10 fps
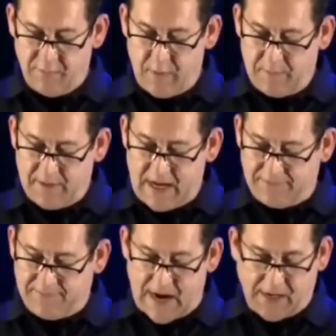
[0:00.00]
Remember
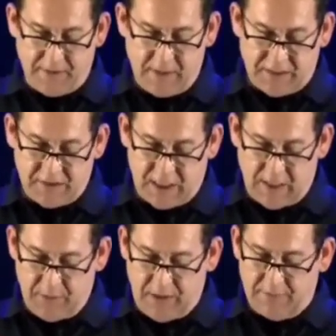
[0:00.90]
that fact the next
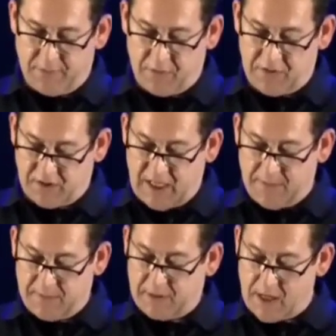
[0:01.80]
time you hear folks
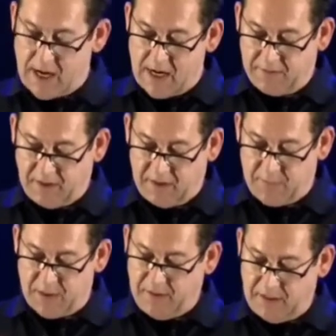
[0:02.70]
claim that they're hiding
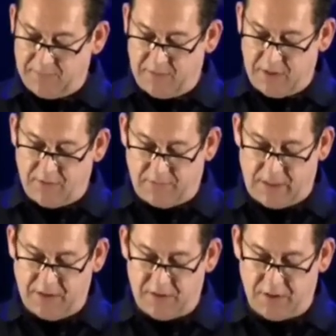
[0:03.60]
things by means of a
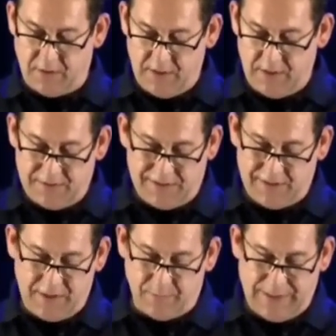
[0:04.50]
no-fly zone. This
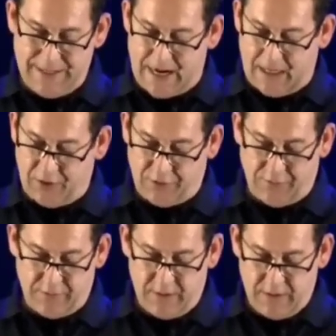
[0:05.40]
is simply not
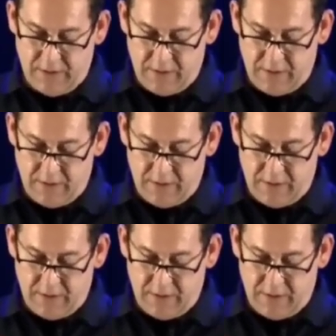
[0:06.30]
true.